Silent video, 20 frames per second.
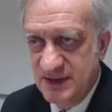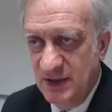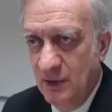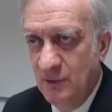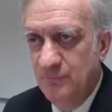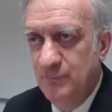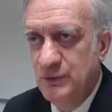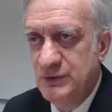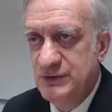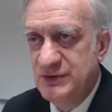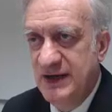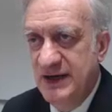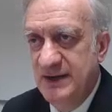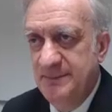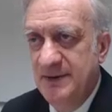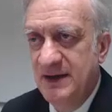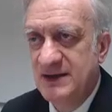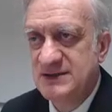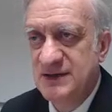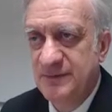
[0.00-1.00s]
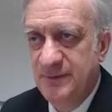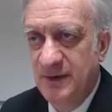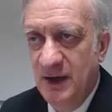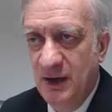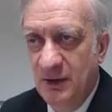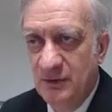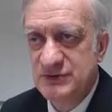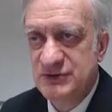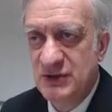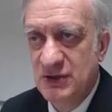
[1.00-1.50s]
How would a passive
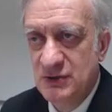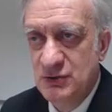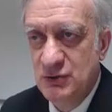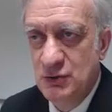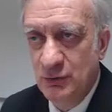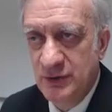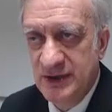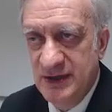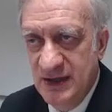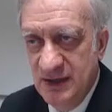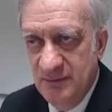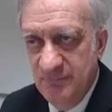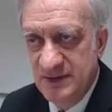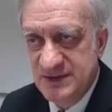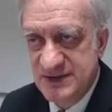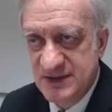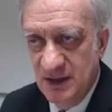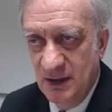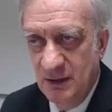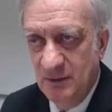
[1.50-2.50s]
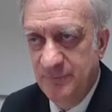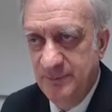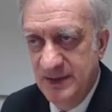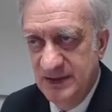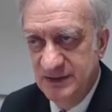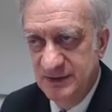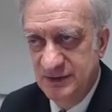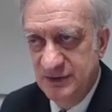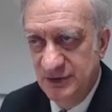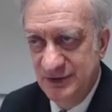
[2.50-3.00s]
house look in the South
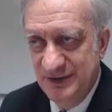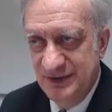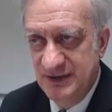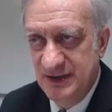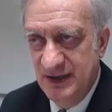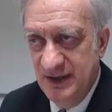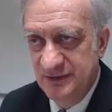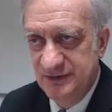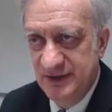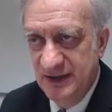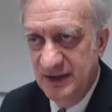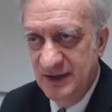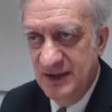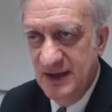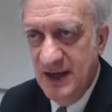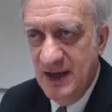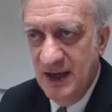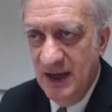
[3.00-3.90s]
Mediterranean area?